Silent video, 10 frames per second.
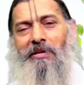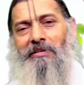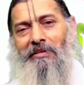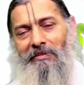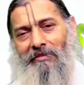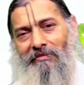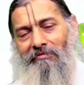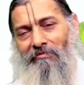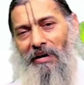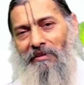better
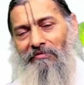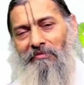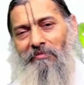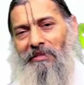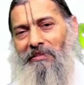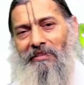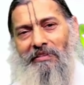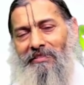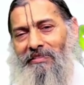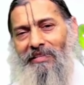wife, but
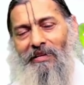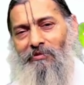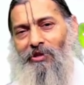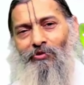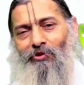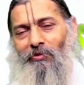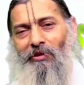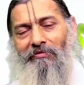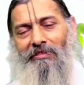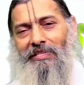she comes out to be
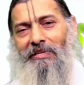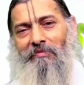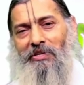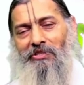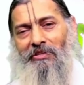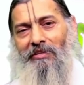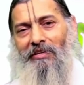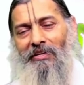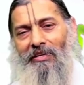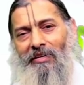of the same nature.
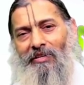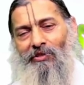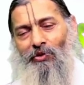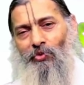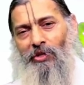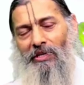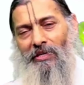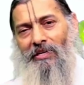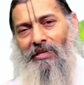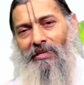So we
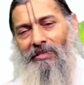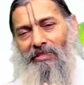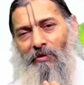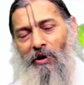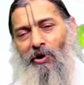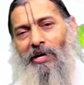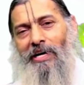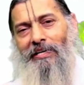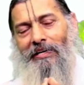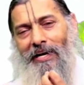somehow
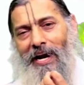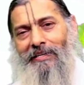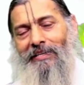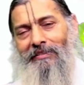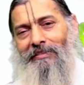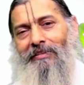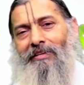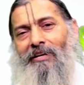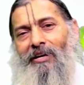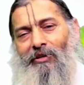get attracted
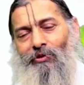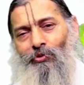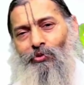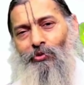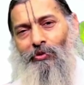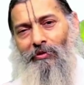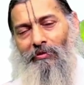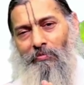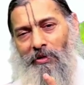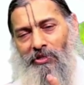to
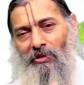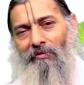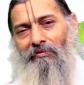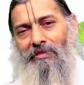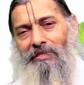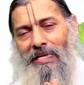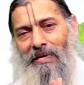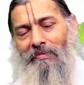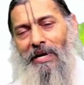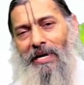person of the
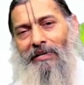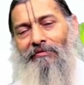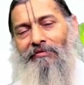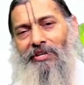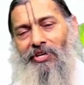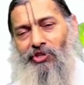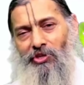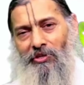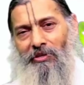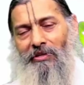same kind of
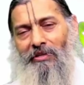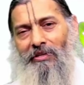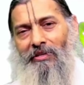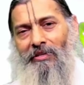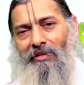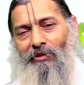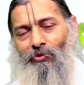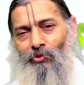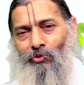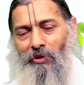nature,
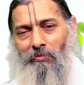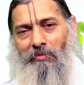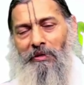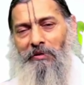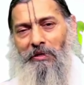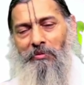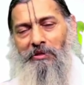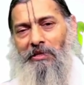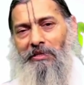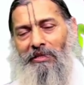who may be
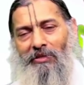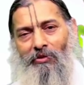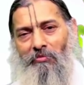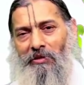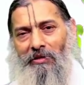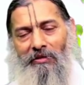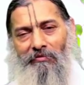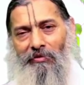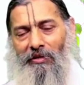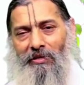representing your mother
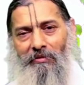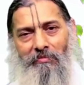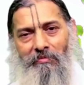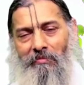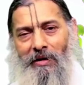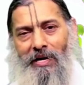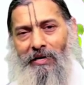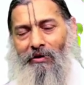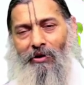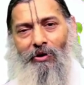if you are a
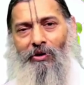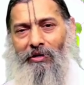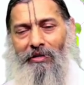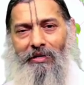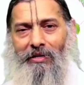man, or a